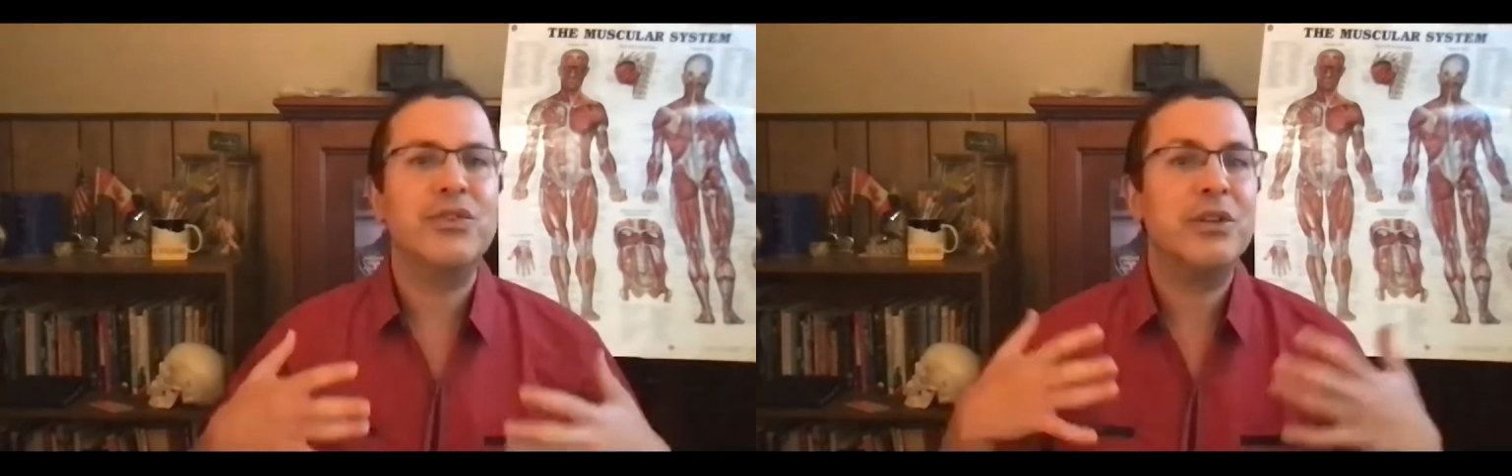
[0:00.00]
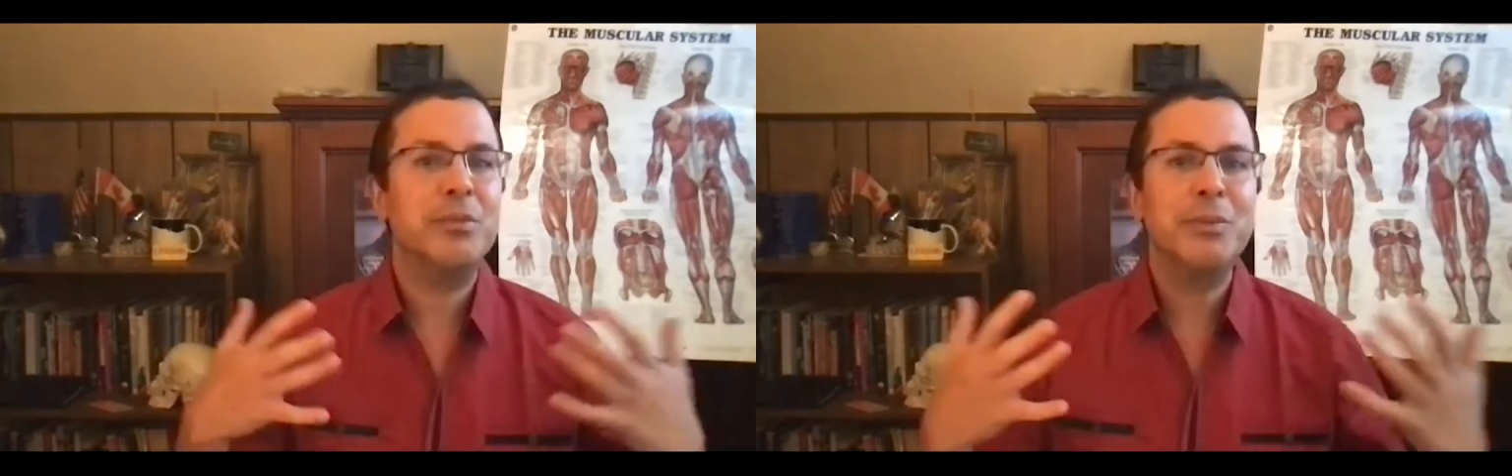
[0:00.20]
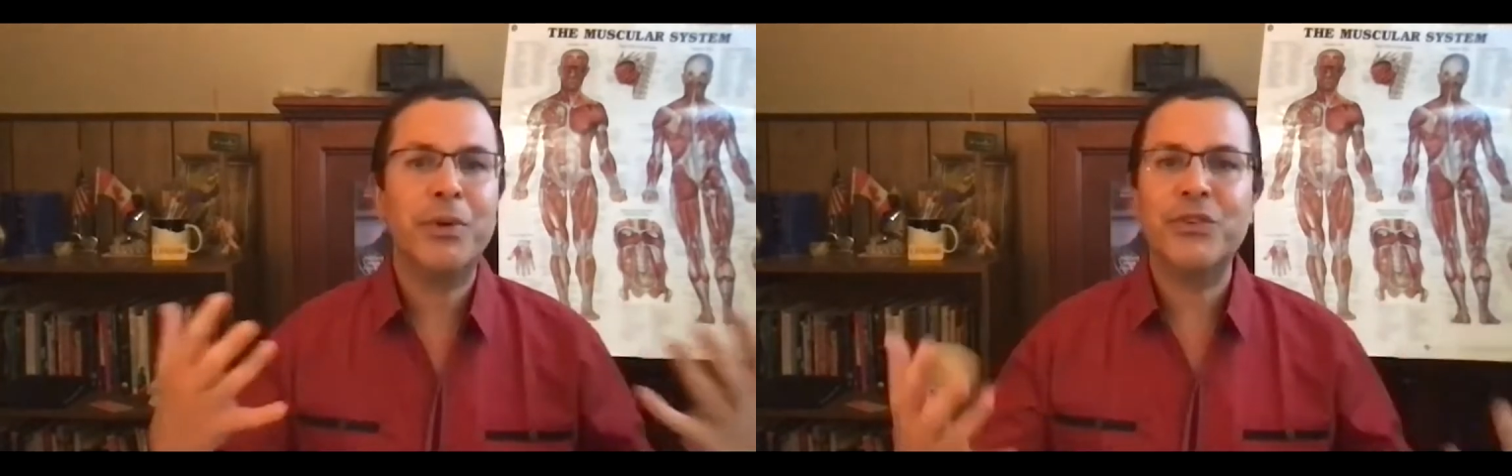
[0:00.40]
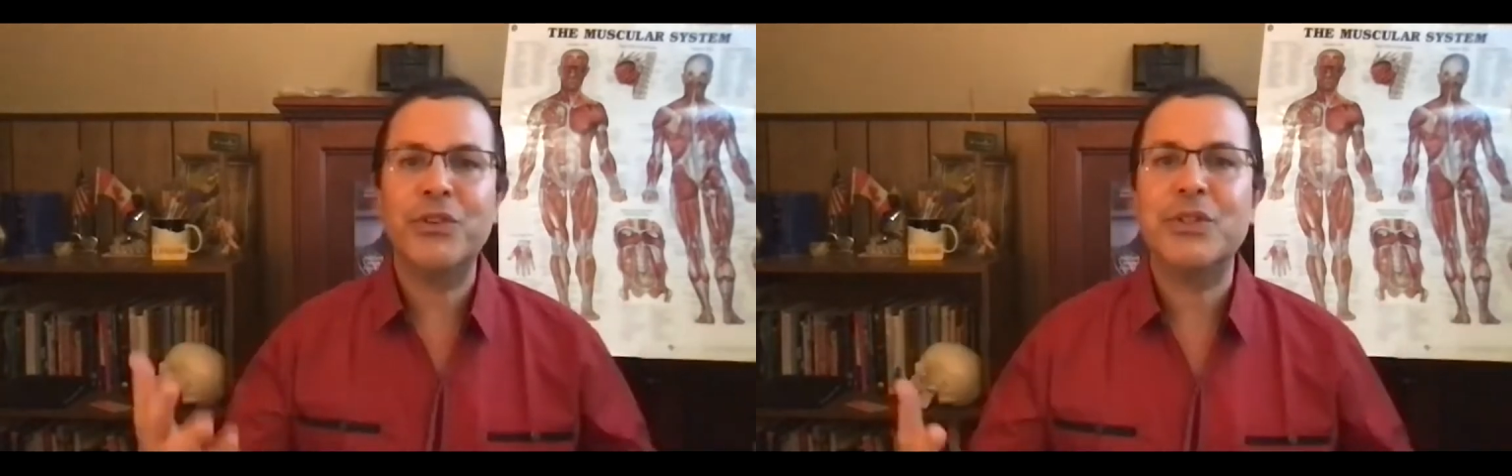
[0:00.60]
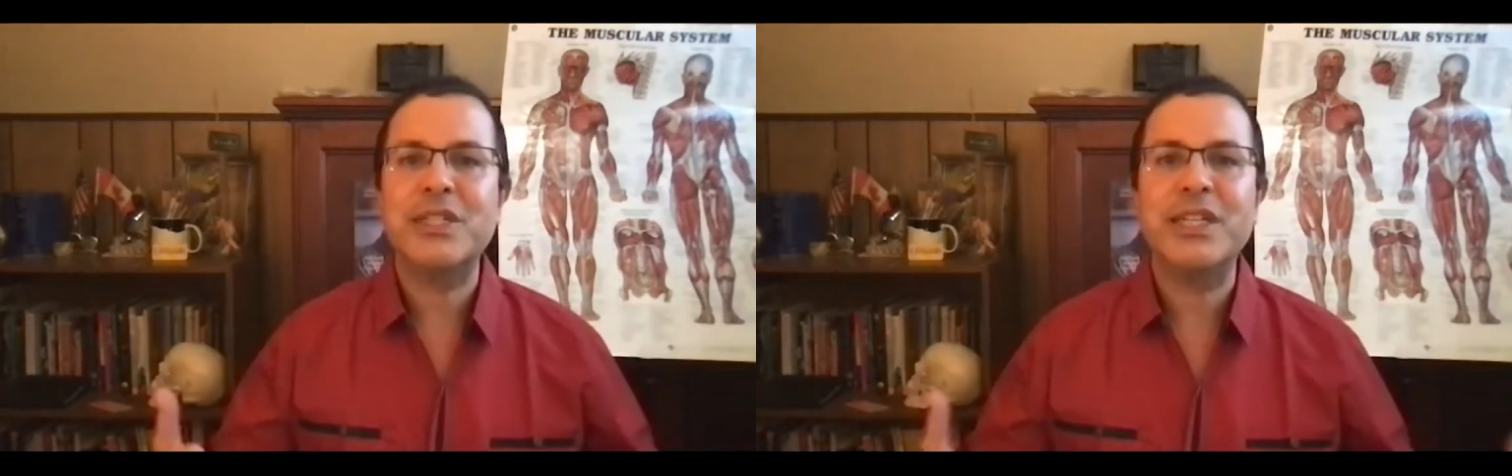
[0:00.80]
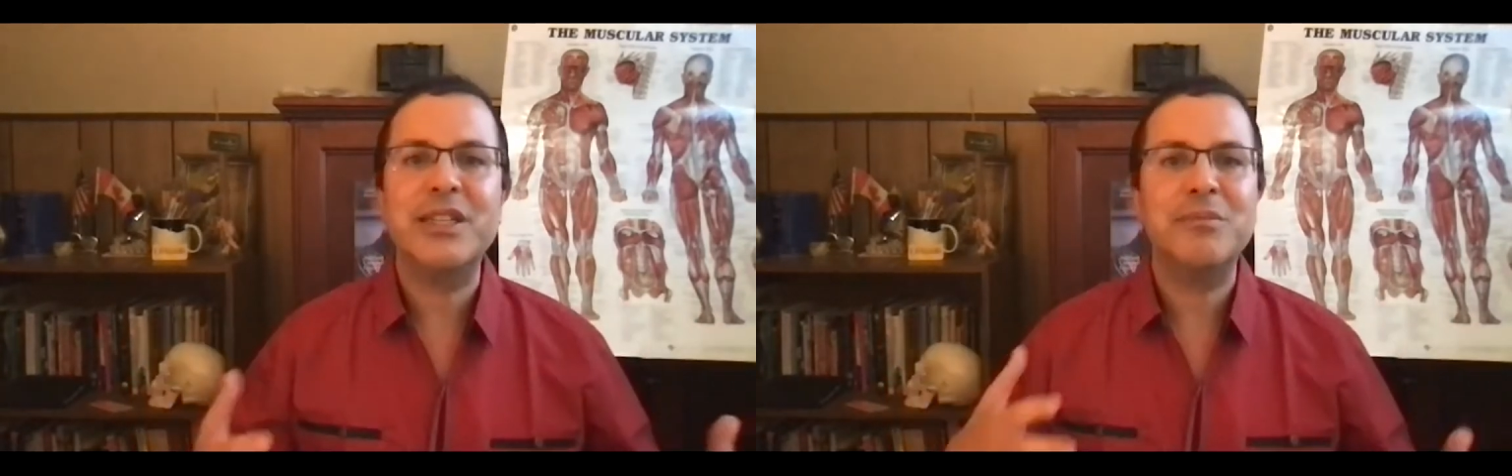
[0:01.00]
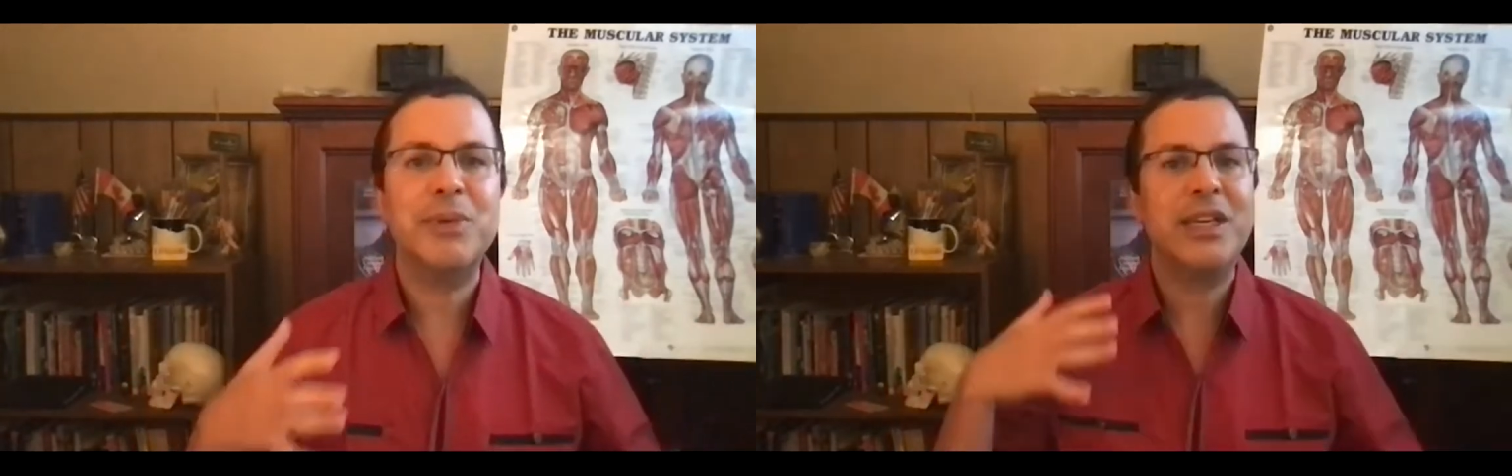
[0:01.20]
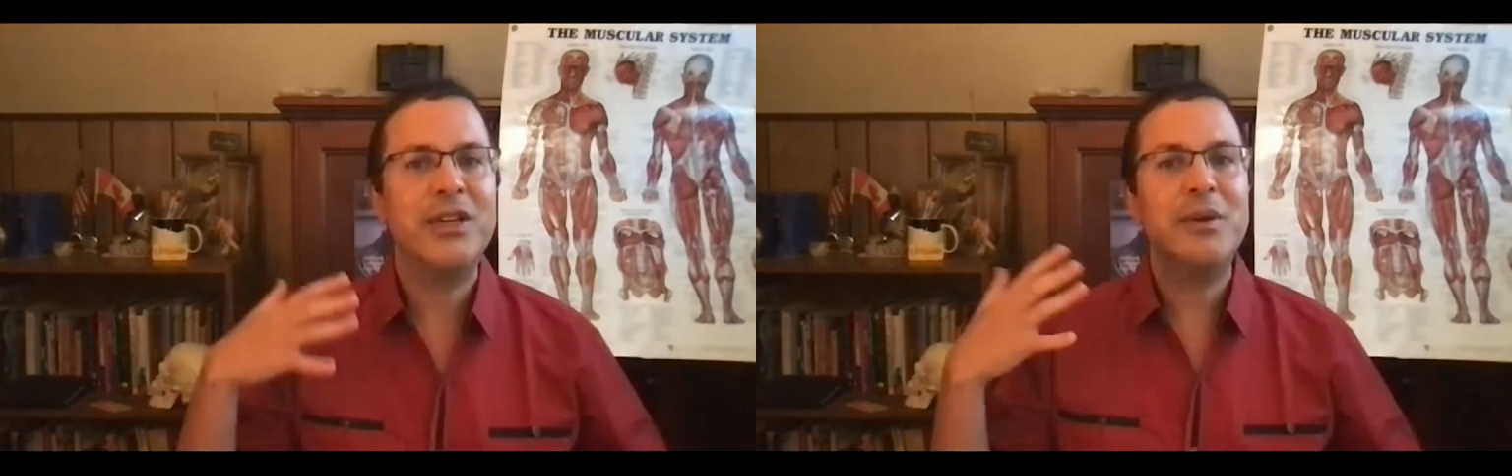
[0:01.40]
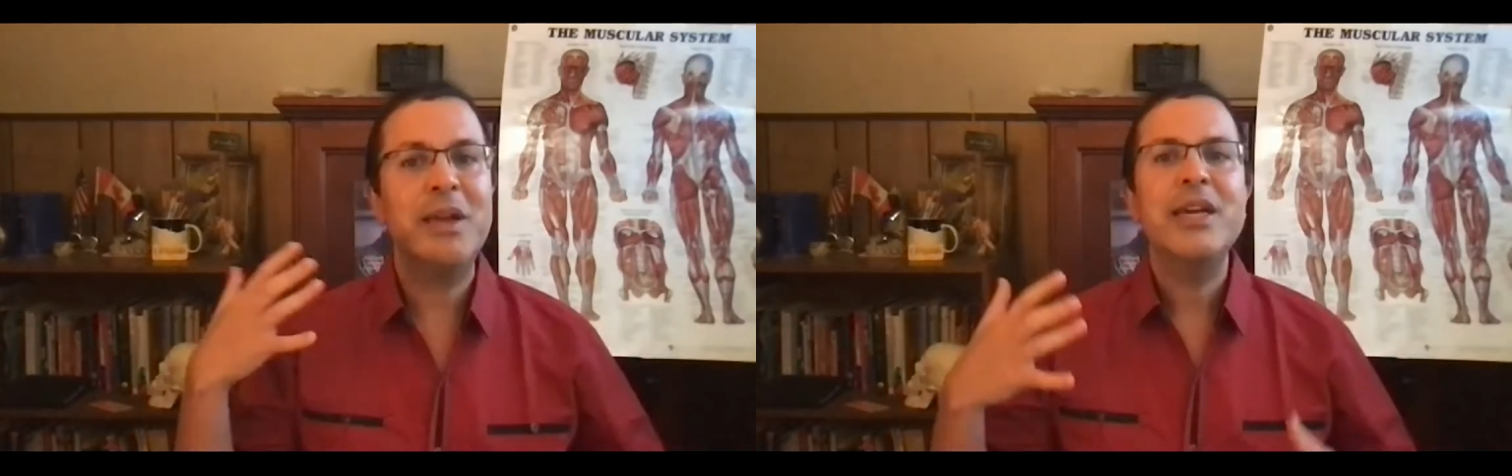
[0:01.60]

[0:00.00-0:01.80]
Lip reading: you can be brushing your teeth and picking your.